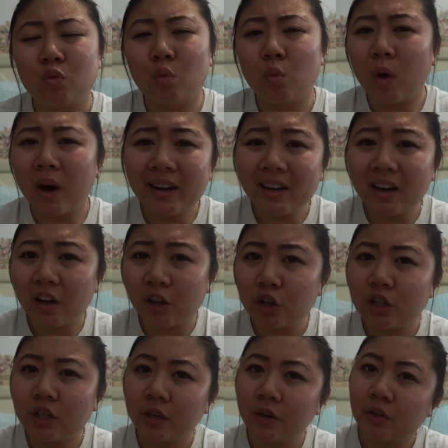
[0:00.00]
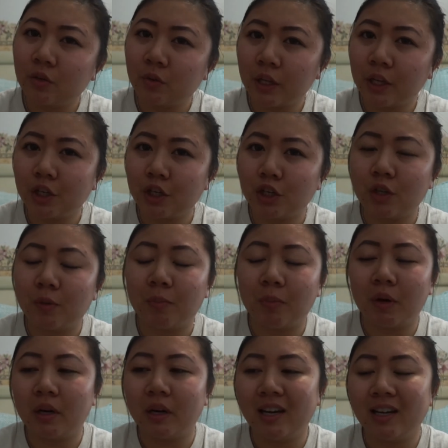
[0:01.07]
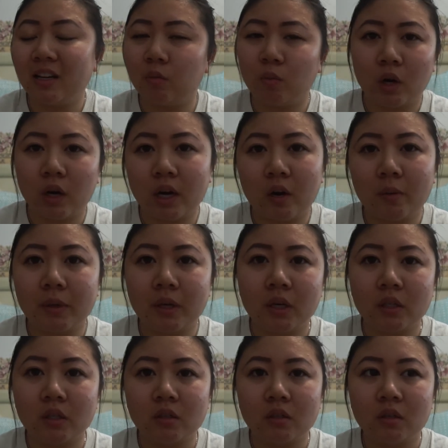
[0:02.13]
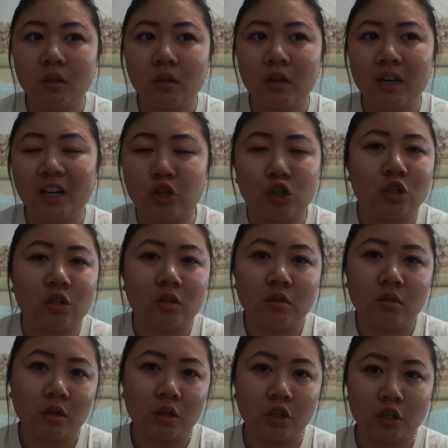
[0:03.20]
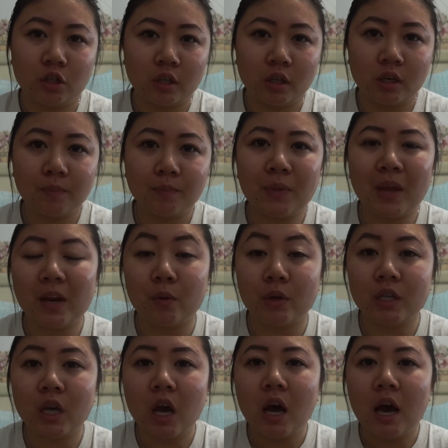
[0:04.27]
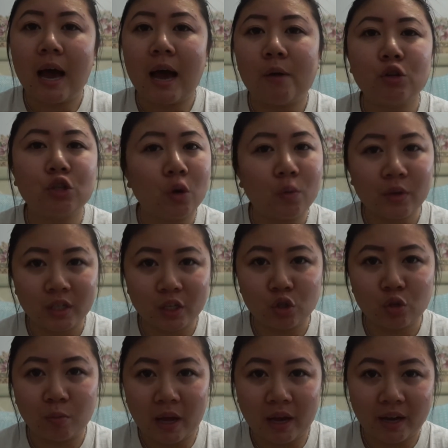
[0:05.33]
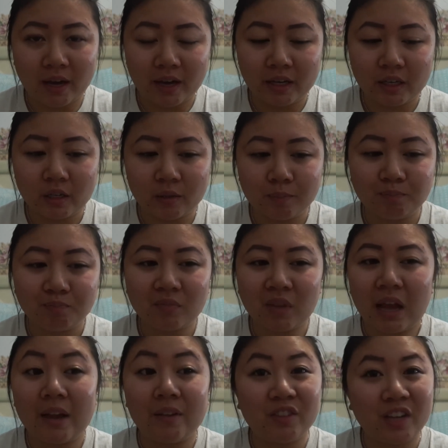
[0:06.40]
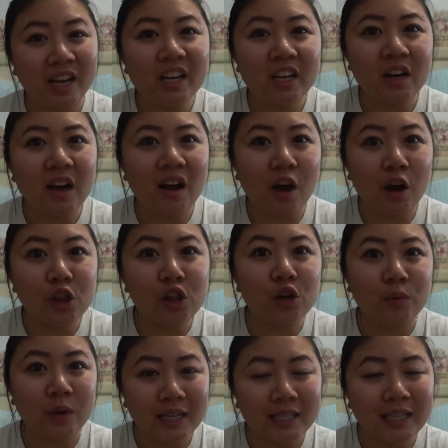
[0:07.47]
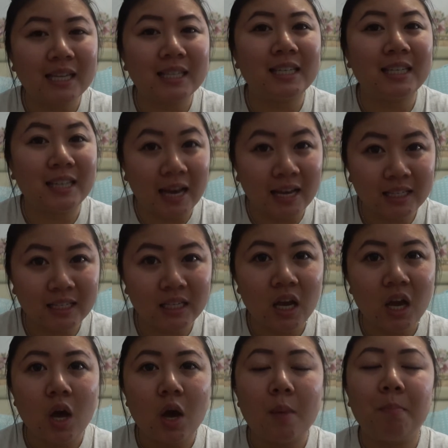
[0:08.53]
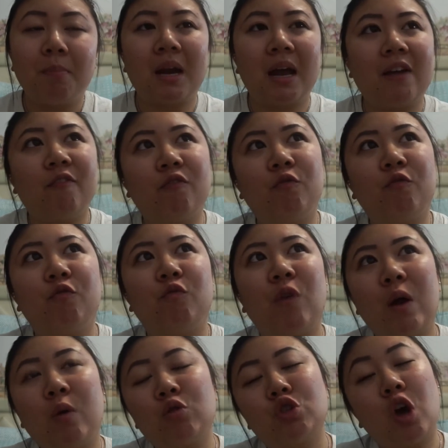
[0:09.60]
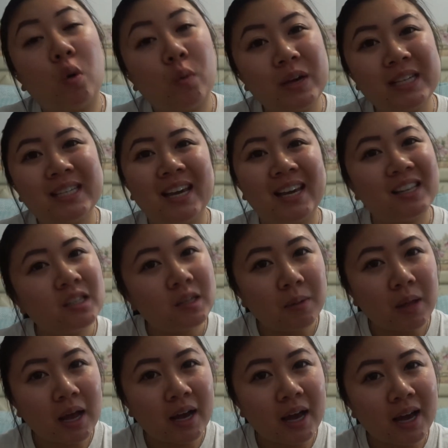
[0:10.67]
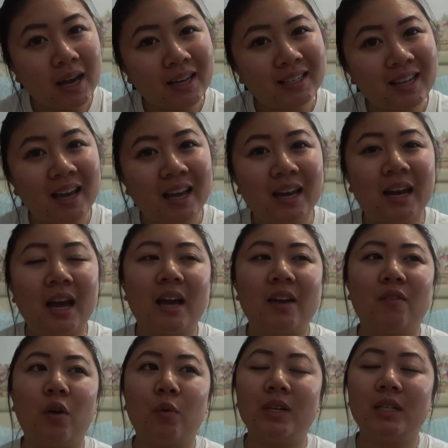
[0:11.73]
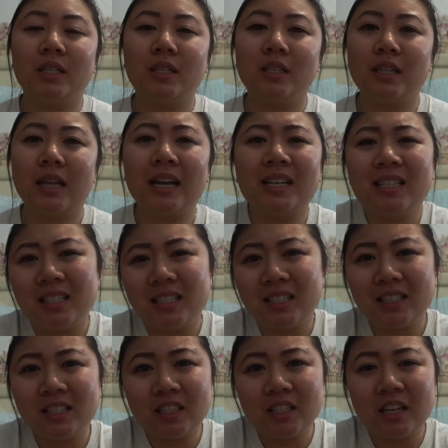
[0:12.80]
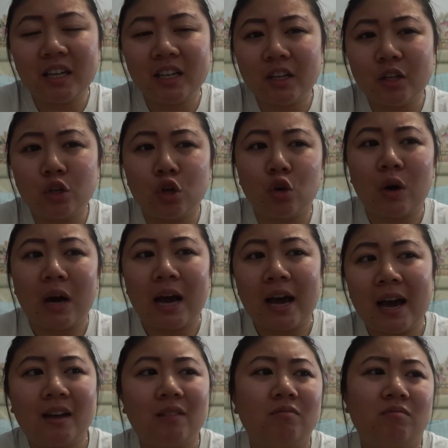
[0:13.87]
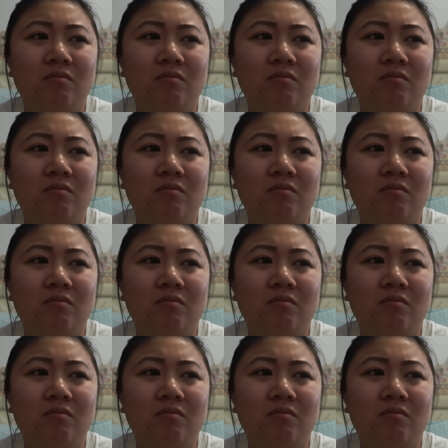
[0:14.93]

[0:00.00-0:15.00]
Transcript: one other serious relationship, but it didn't work out because it just didn't. Anyways, I was always into black guys. I've dated other races, yes, but I was always into black guys, and I've always like dated, you know, had